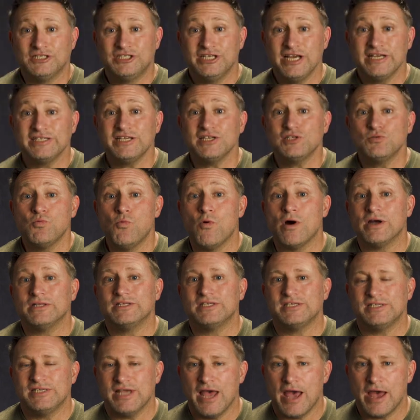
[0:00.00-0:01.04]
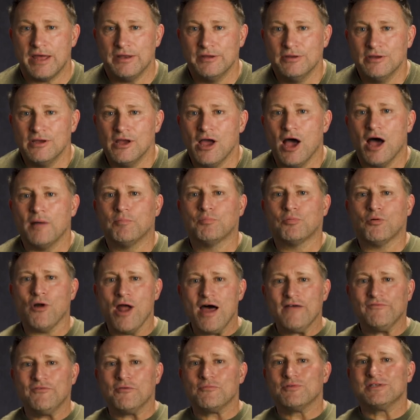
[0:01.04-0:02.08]
Jesus once said, a
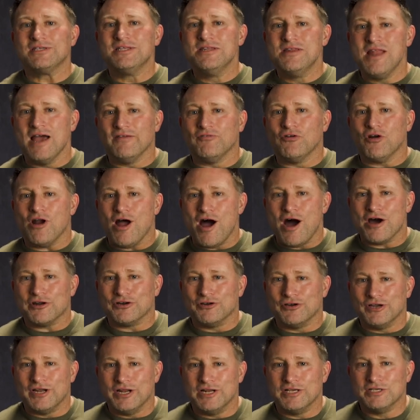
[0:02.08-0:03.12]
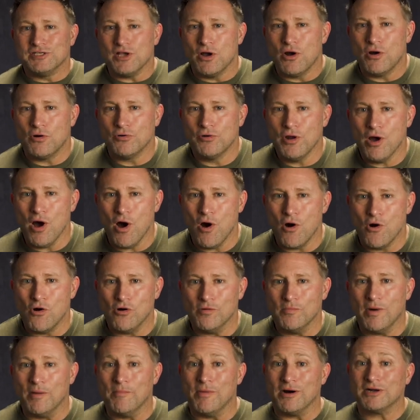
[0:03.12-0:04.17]
prophet was never honored in his own
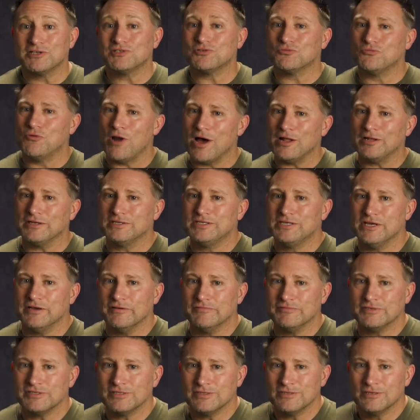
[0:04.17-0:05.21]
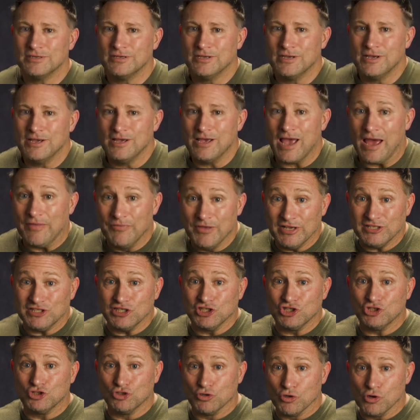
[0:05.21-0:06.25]
home amongst relatives. And this
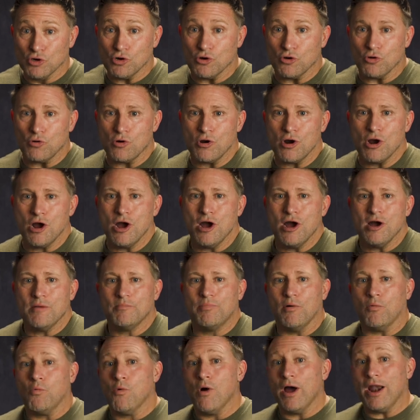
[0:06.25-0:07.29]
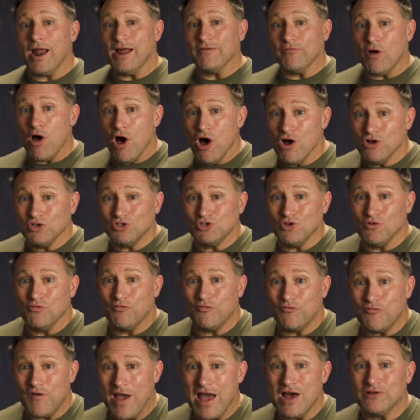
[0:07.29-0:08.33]
is true. But what I've also
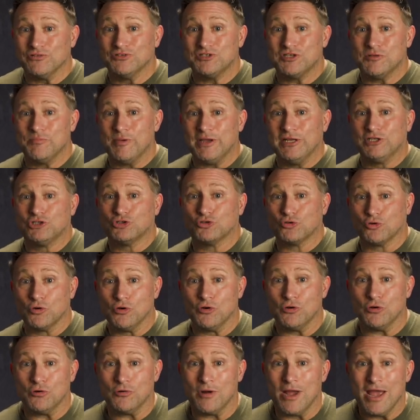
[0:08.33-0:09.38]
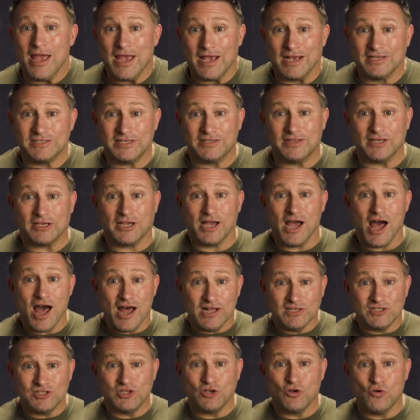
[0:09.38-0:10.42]
found to be true is that the
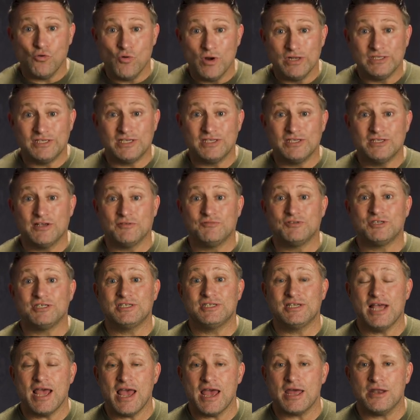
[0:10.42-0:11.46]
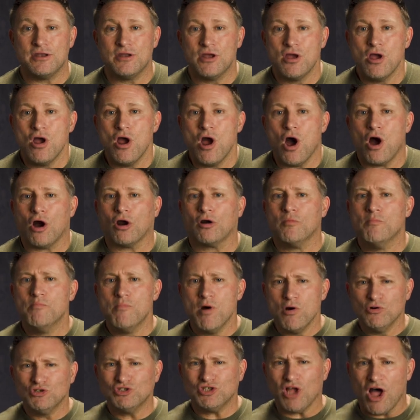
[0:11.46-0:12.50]
consequences of sin are
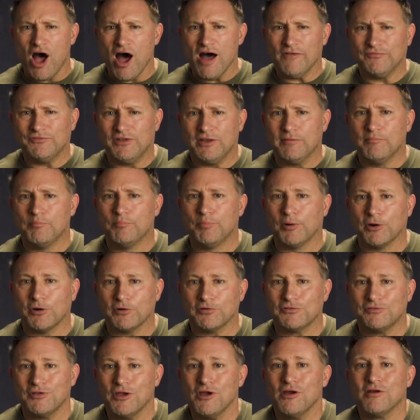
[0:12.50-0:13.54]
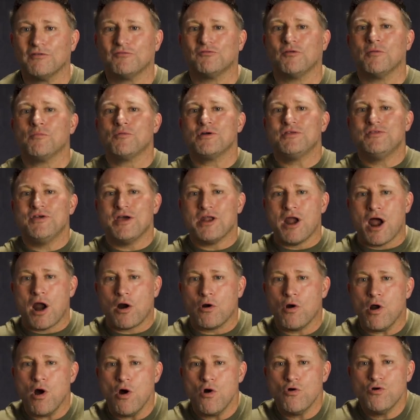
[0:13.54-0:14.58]
most often birthed from within
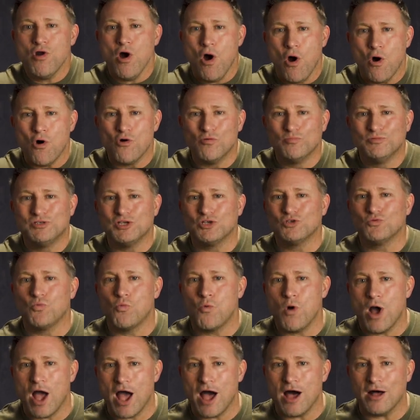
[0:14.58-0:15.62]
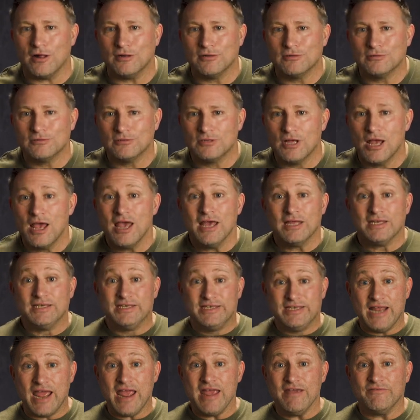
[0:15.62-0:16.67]
our own homes as well.
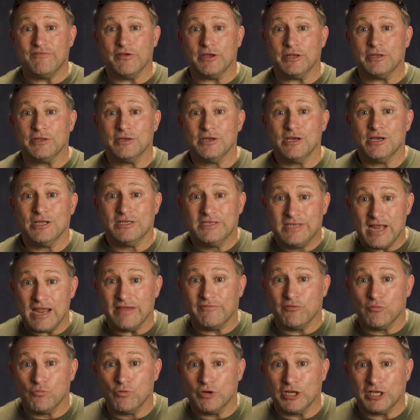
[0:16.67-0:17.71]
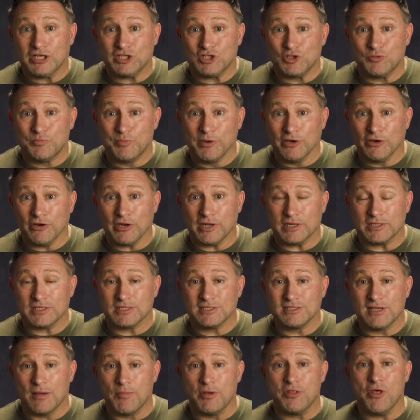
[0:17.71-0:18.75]
David, David would experience
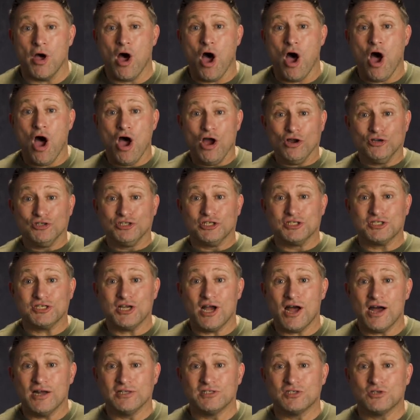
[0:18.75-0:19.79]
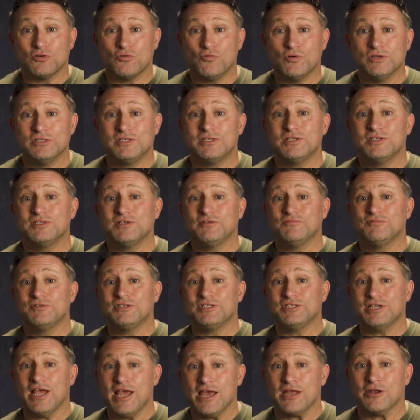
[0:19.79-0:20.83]
some of the harshest consequences of
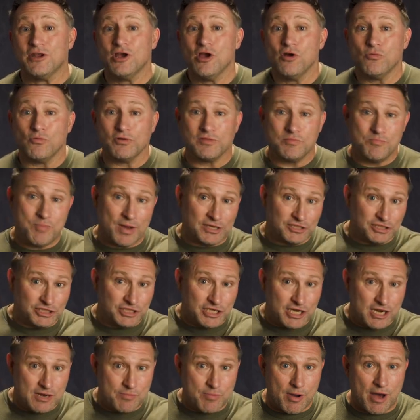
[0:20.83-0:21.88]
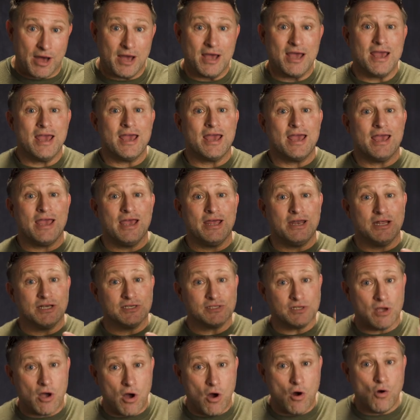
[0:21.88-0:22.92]
sin with Bathsheba in
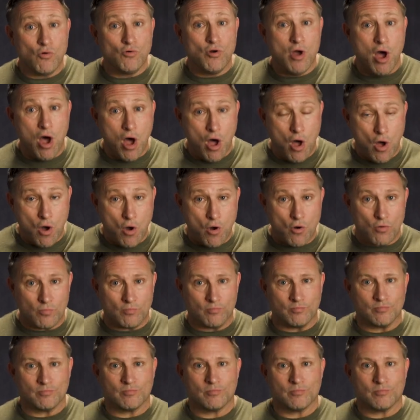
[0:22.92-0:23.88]
his own home.